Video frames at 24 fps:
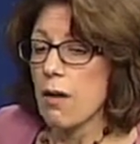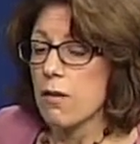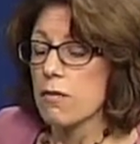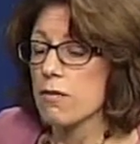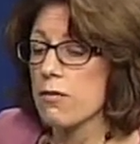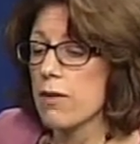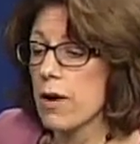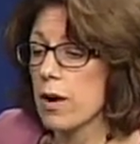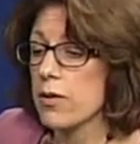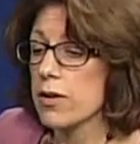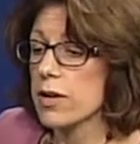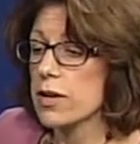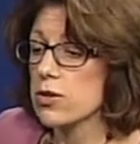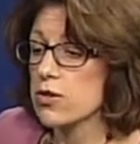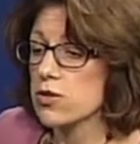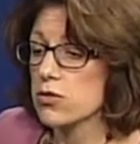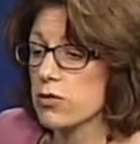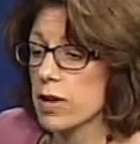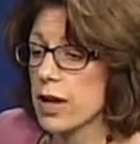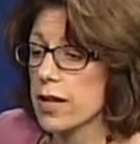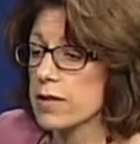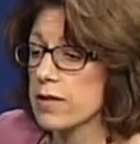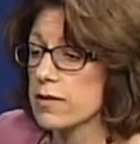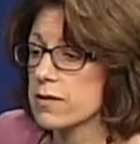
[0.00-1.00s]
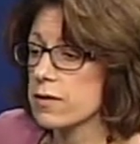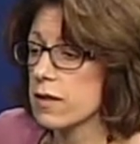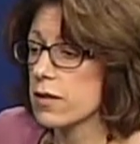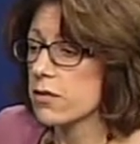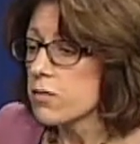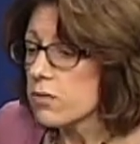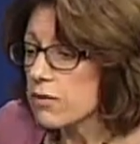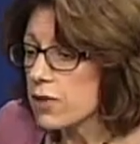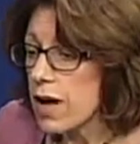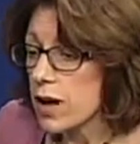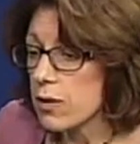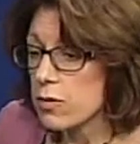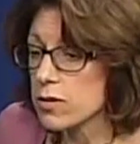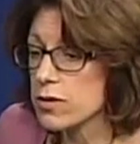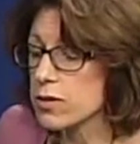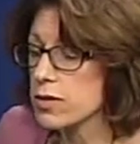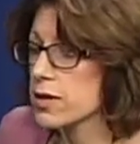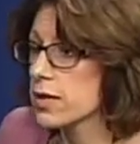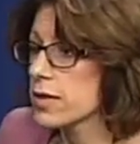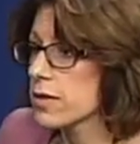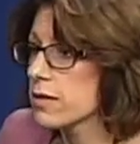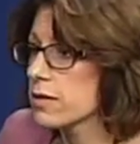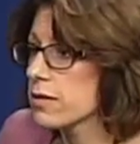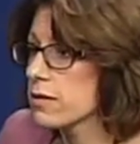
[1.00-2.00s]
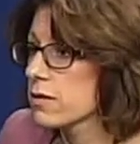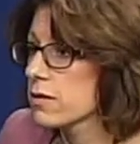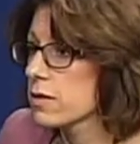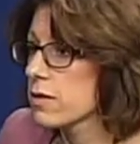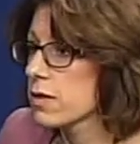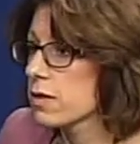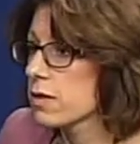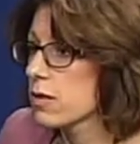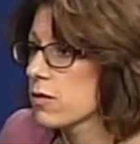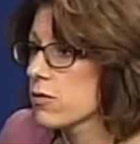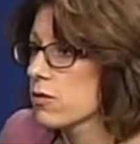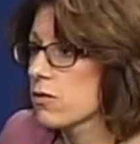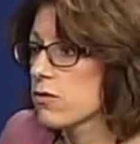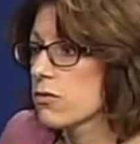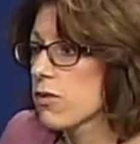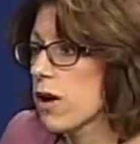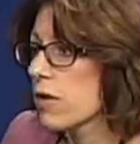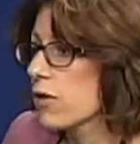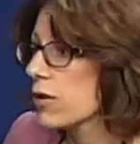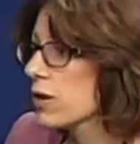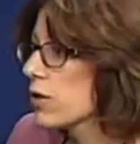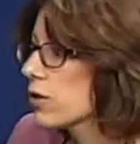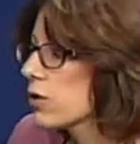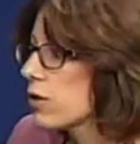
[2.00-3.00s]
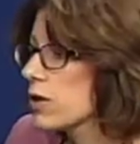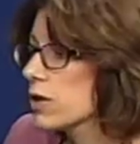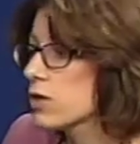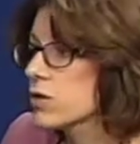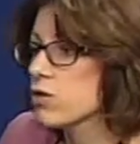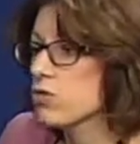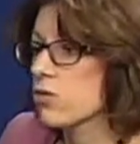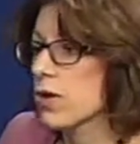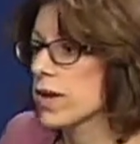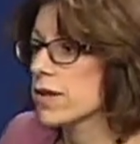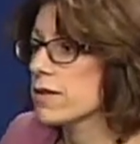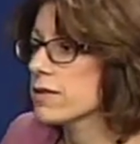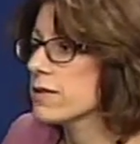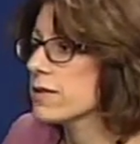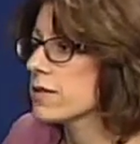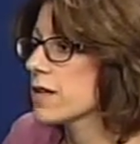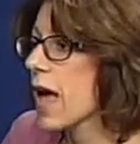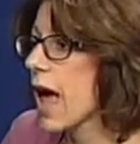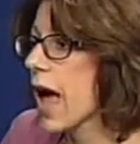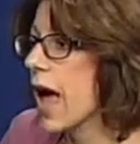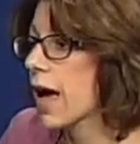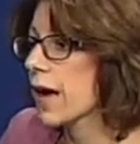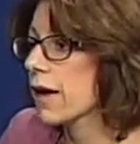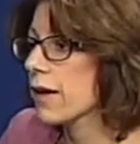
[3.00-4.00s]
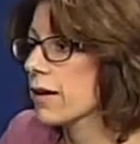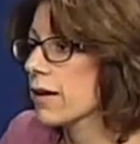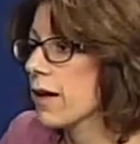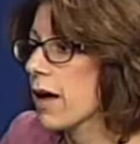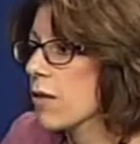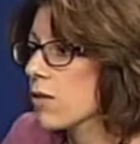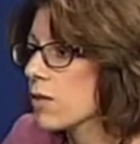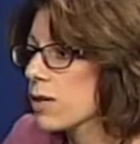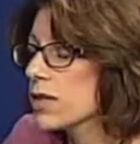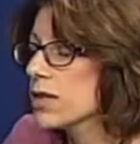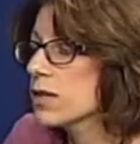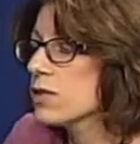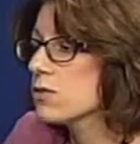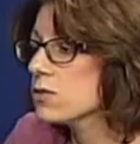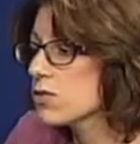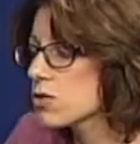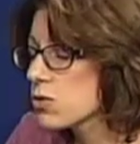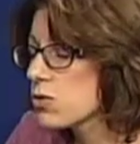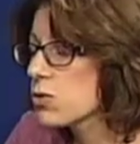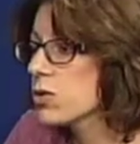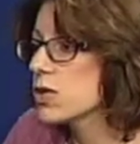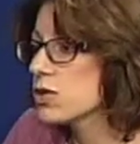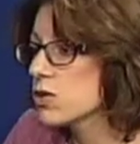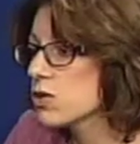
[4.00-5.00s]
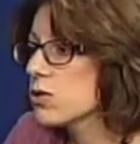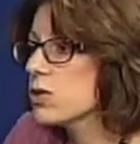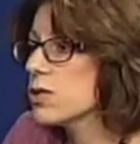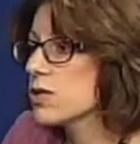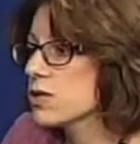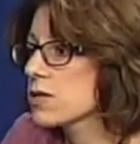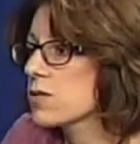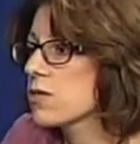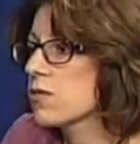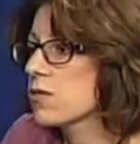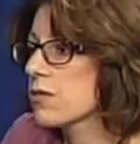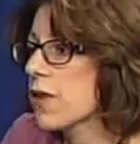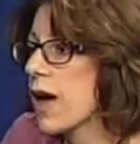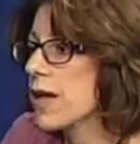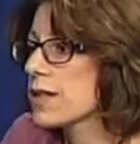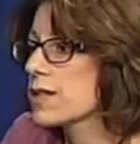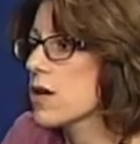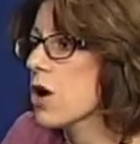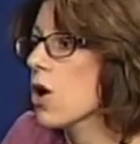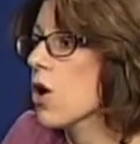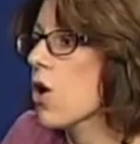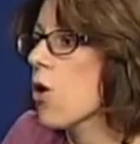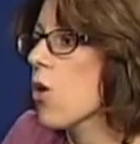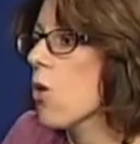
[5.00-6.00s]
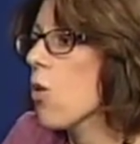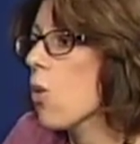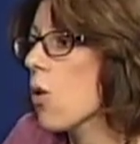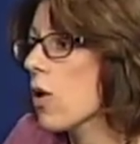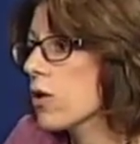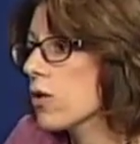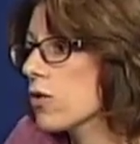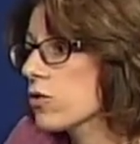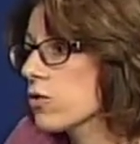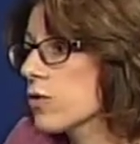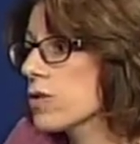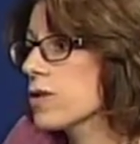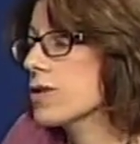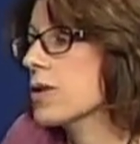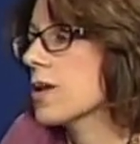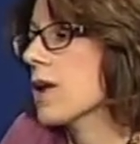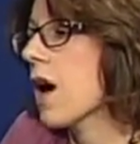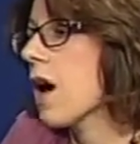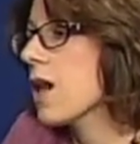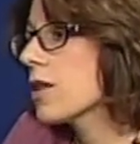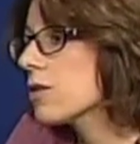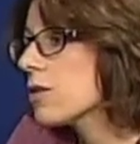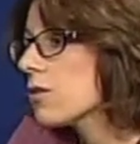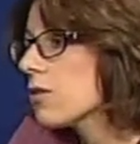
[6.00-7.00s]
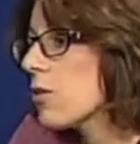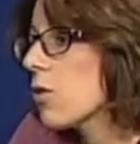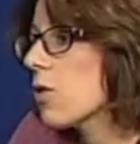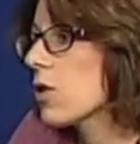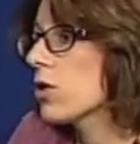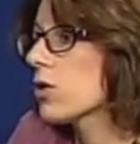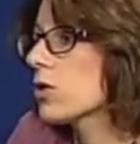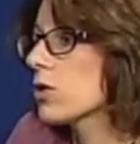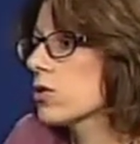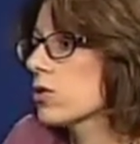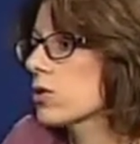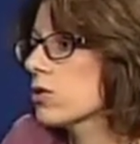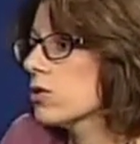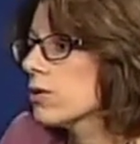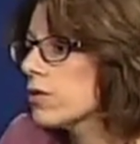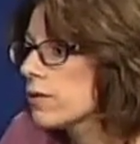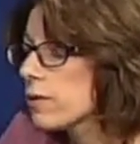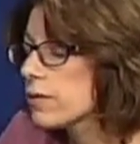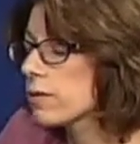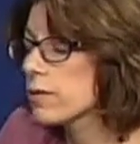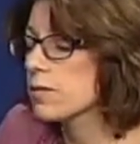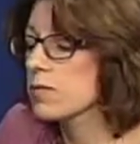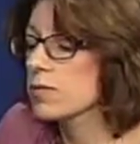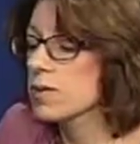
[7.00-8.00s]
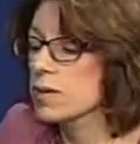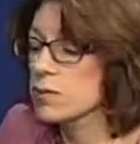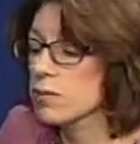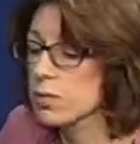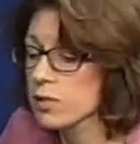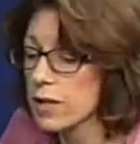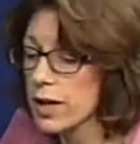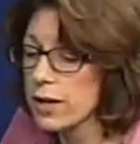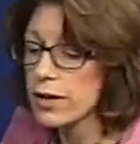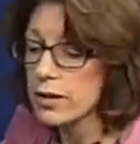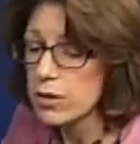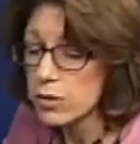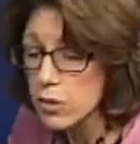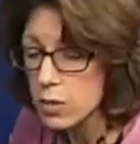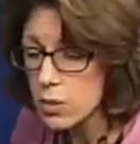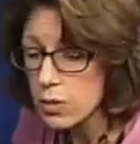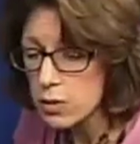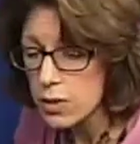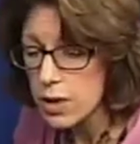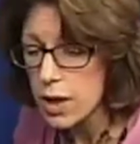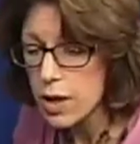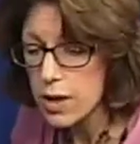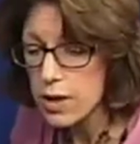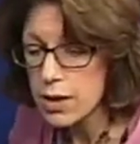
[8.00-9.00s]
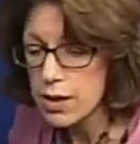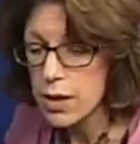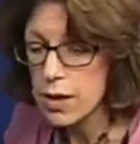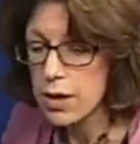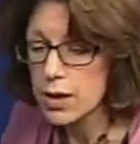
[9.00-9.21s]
very underrated sunflower seeds very good, great snack. And right. we need, do we do need some fats, mm-hmm. oils. Mm-hmm. We say olive oil. some people like canola. Right.